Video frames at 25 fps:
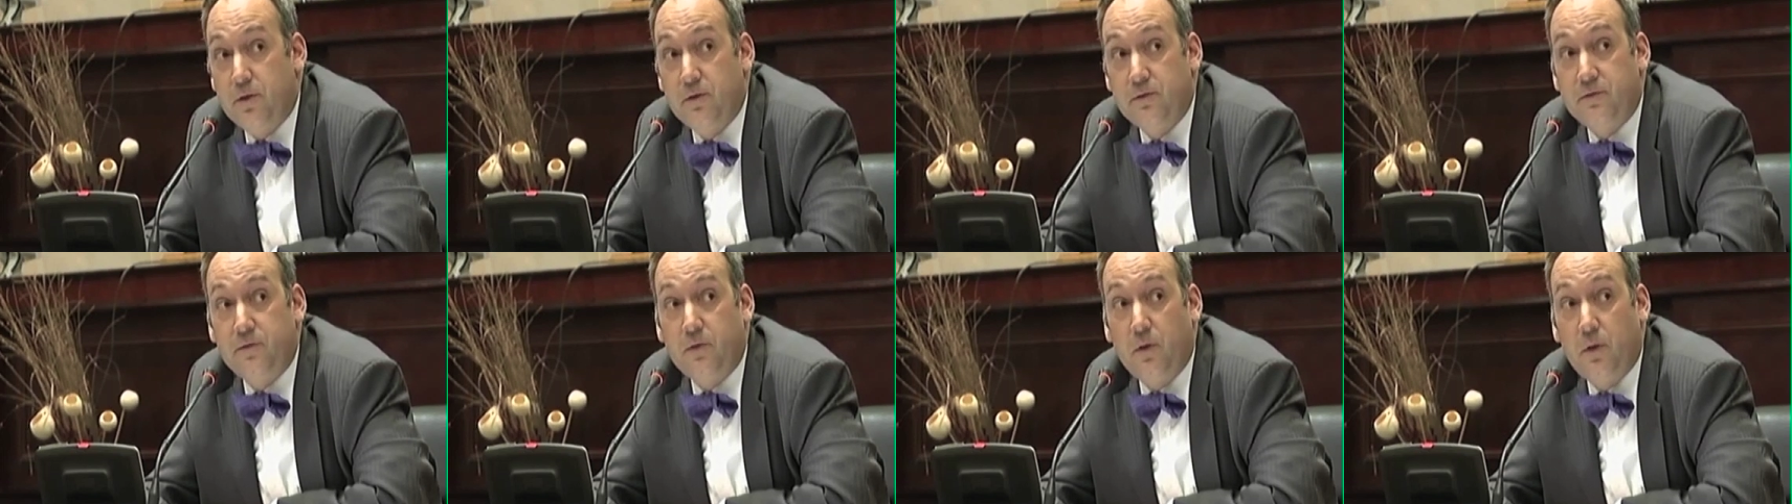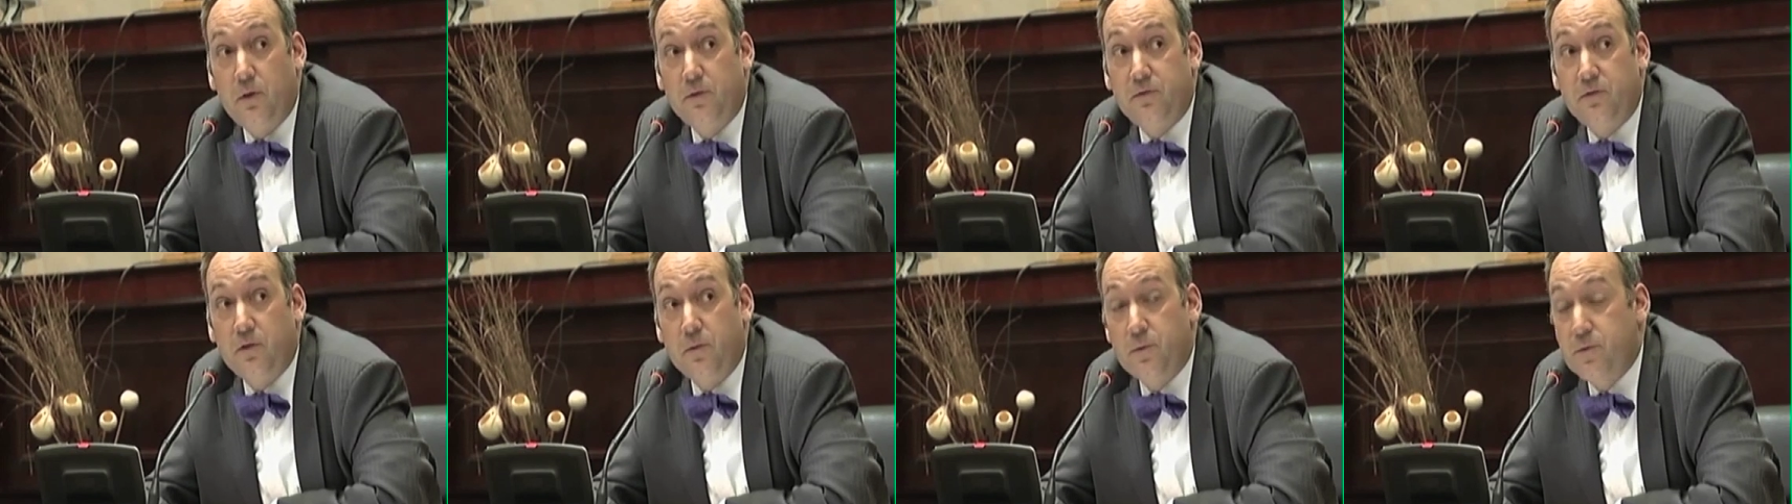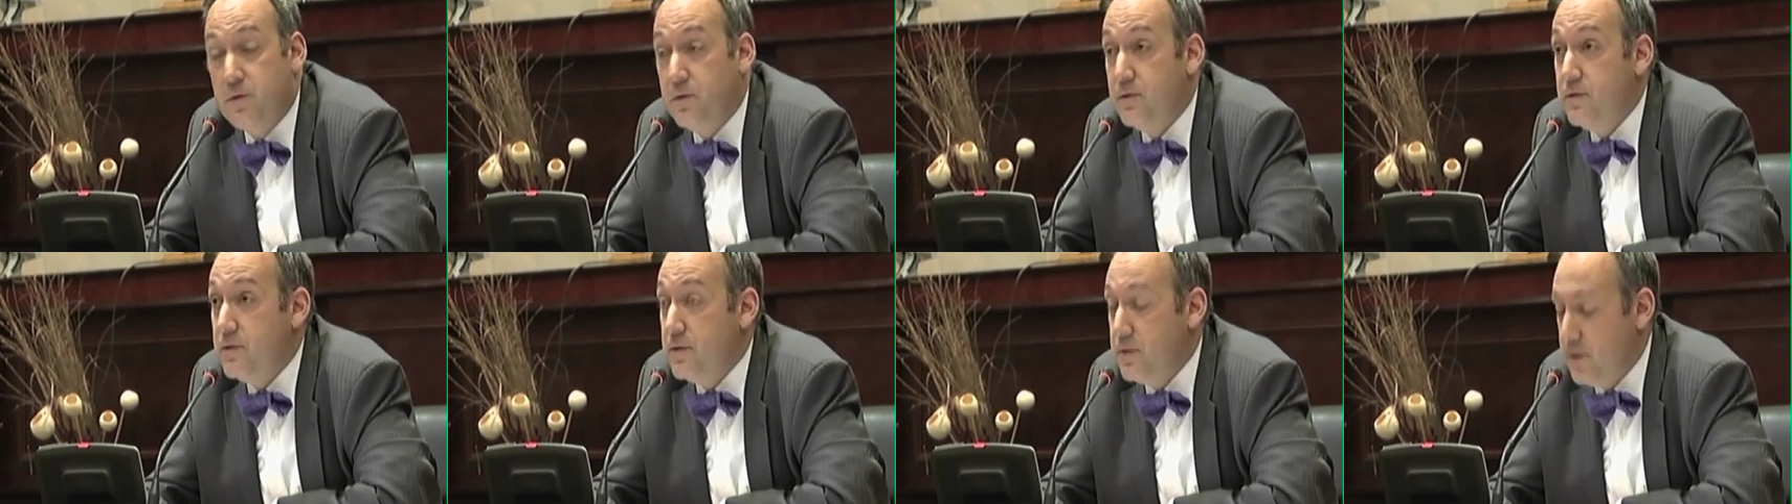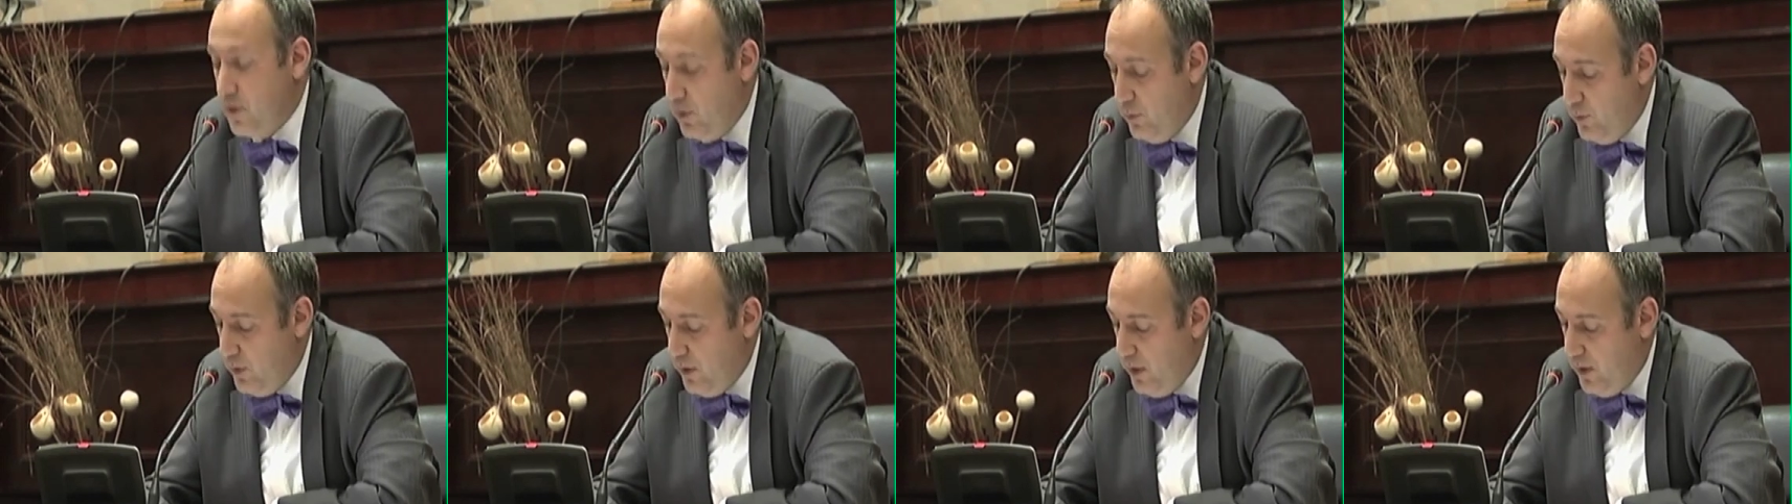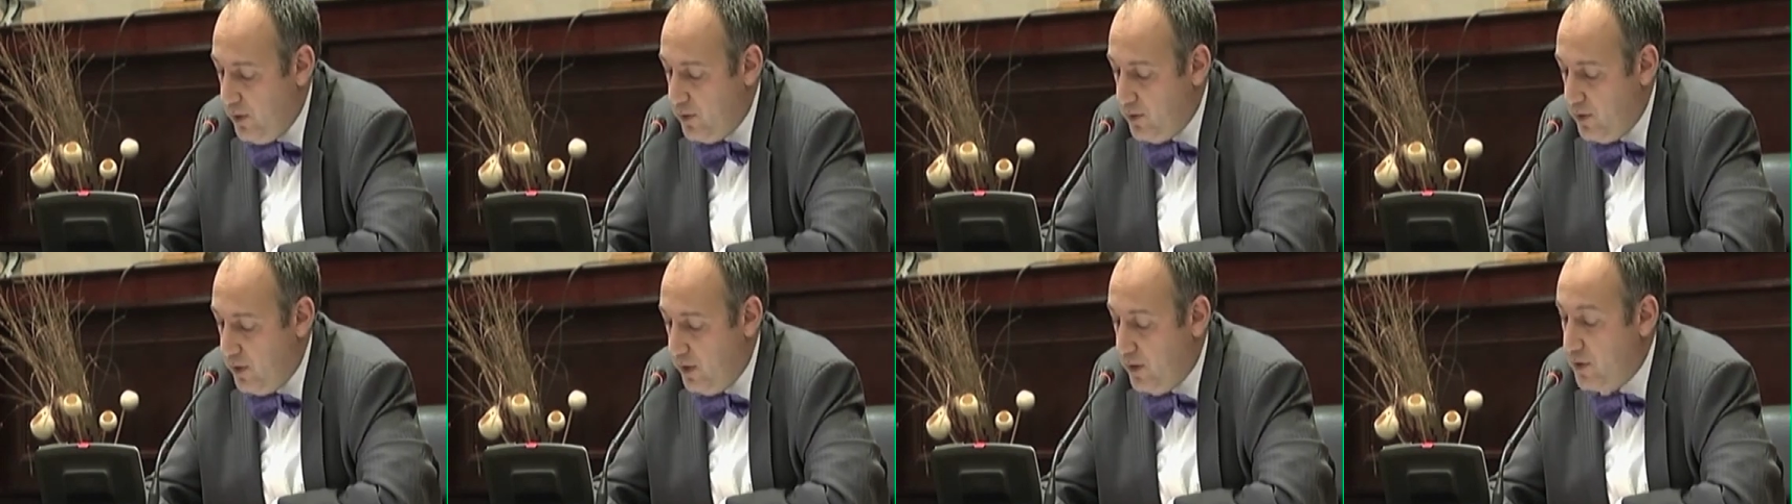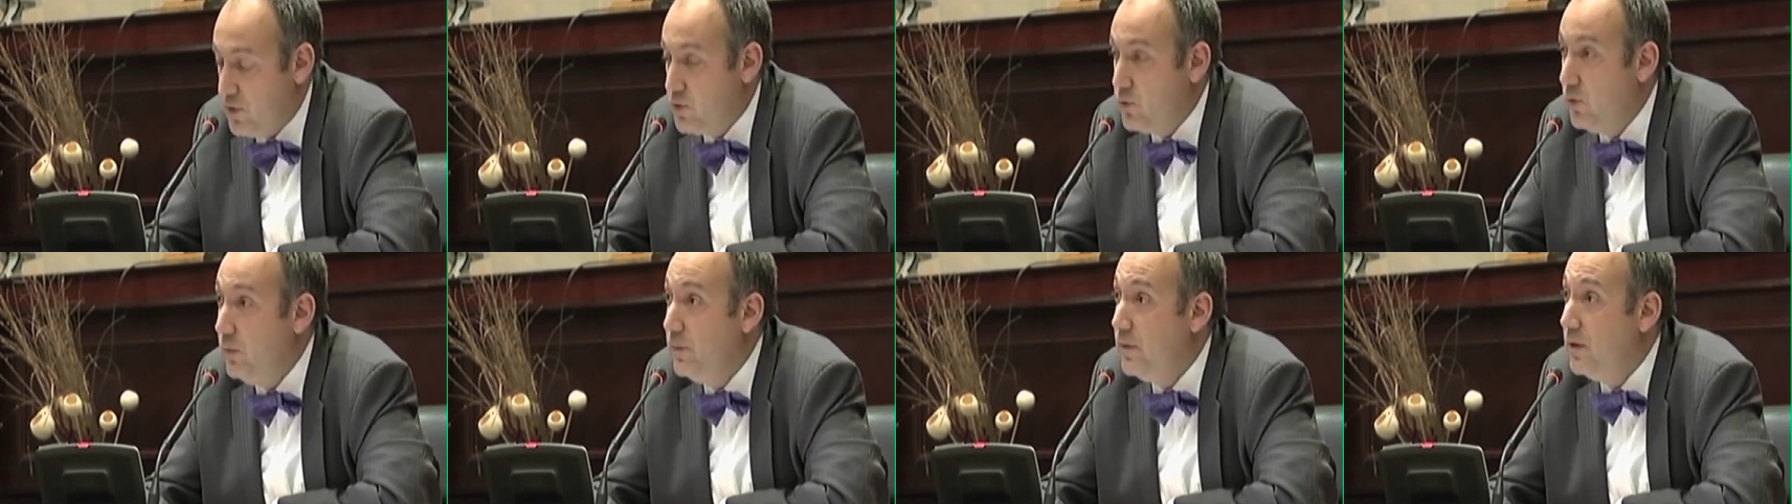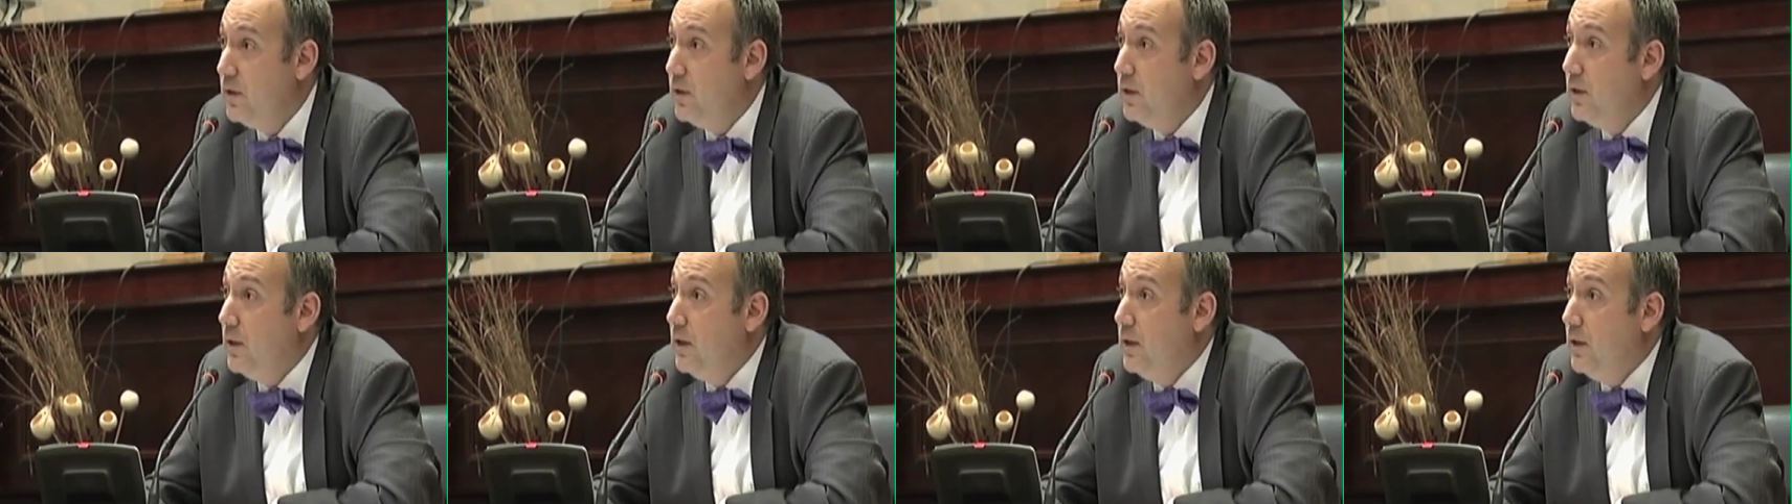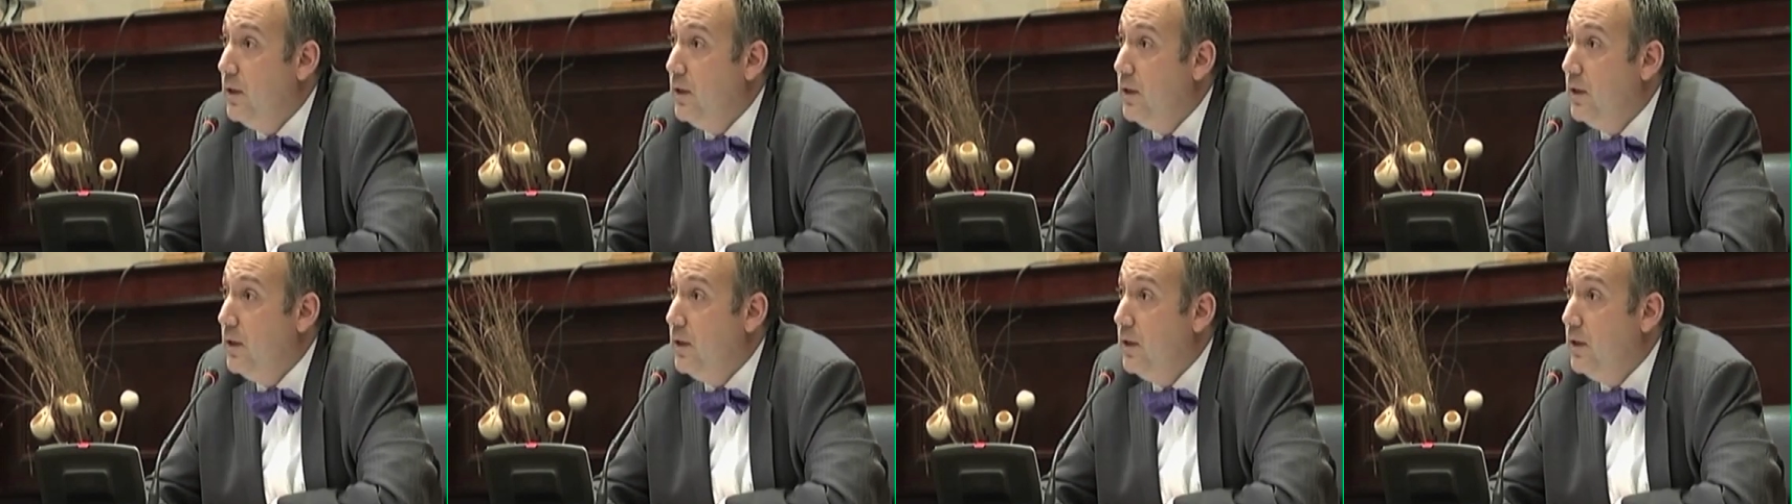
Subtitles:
of All Forms of Discrimination Against Women,